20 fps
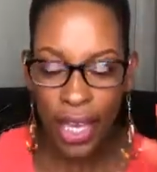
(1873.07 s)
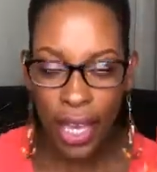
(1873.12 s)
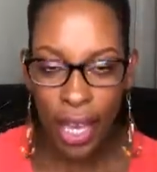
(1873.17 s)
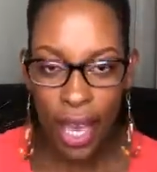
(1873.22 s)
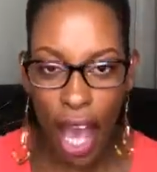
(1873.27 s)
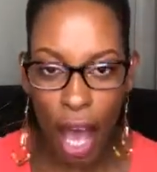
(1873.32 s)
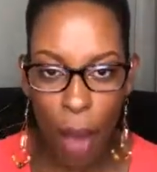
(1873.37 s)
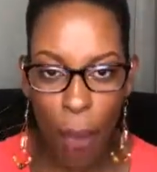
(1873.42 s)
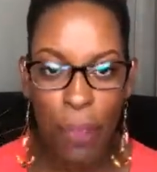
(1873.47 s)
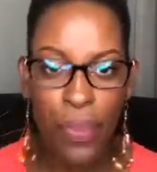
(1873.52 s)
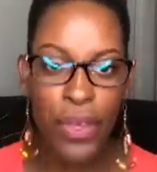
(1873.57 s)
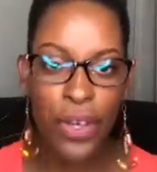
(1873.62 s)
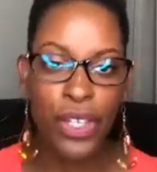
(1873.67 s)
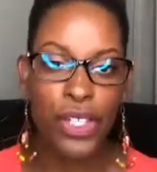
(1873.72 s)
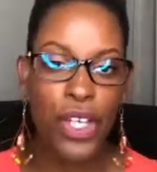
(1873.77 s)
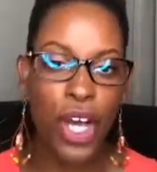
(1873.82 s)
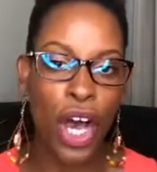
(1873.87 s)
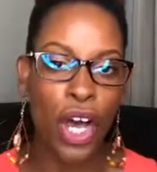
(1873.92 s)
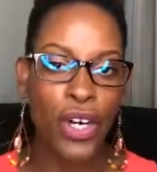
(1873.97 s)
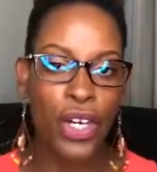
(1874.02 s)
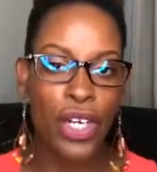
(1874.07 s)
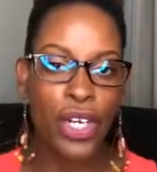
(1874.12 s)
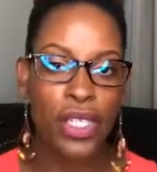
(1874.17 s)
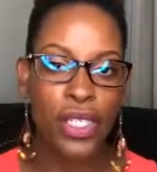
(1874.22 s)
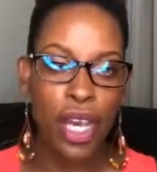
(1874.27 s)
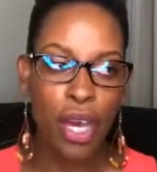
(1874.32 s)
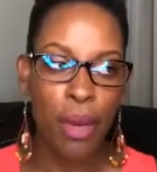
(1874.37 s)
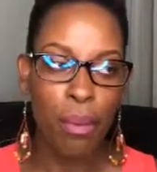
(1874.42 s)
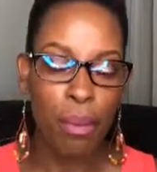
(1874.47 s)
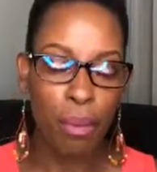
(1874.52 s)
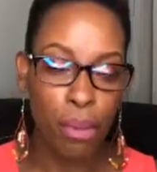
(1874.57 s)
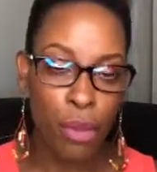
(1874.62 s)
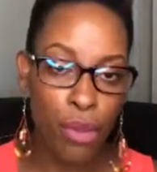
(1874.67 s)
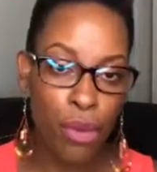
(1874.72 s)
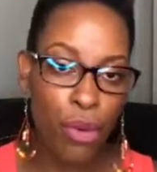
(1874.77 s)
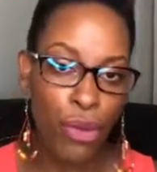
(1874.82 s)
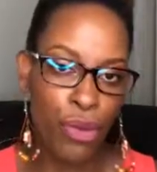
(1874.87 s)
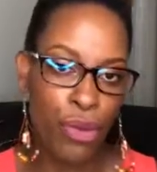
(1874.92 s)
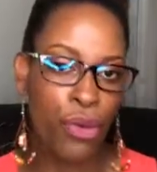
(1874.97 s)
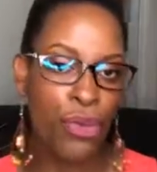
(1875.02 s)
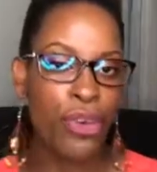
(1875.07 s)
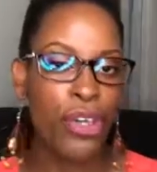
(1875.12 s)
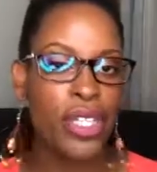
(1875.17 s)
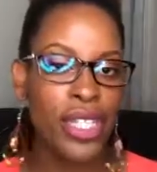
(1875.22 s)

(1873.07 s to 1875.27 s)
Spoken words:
help their daughters move through their